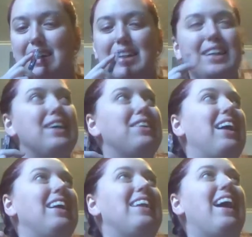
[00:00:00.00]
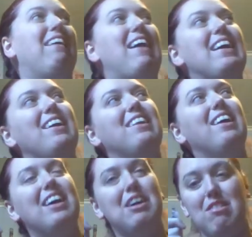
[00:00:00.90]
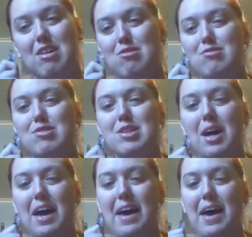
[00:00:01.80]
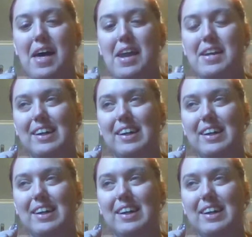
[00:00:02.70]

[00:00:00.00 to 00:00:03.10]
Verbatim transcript: because now I got a lot of clothes, and